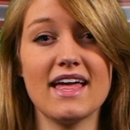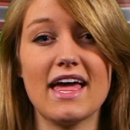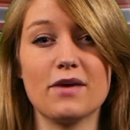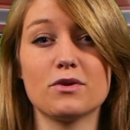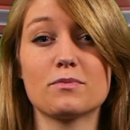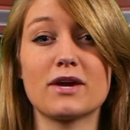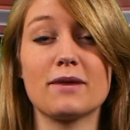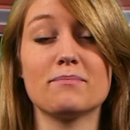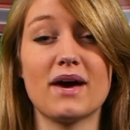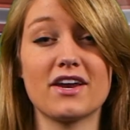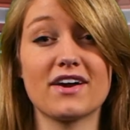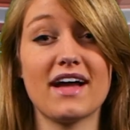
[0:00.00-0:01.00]
It will bring
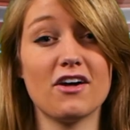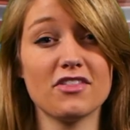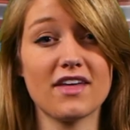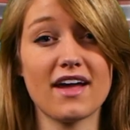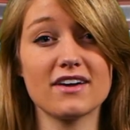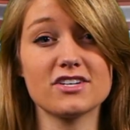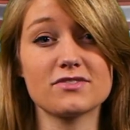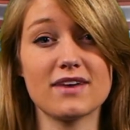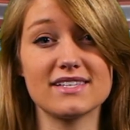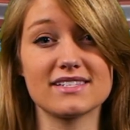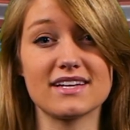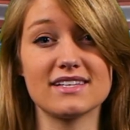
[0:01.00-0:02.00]
better health care to
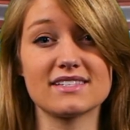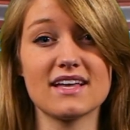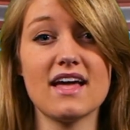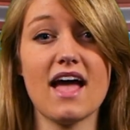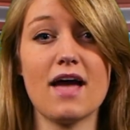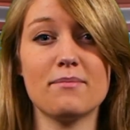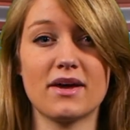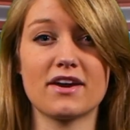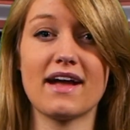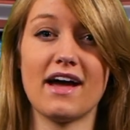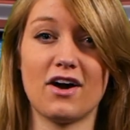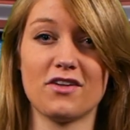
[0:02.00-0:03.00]
residents and better
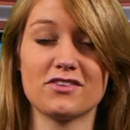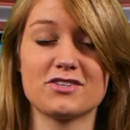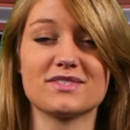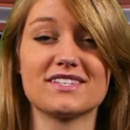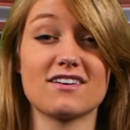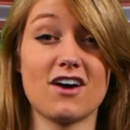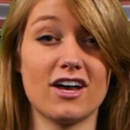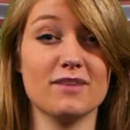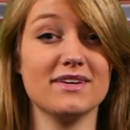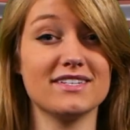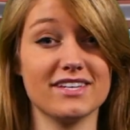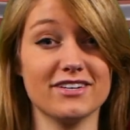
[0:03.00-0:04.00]
health to its
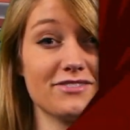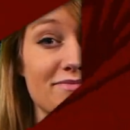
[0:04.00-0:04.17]
economy too.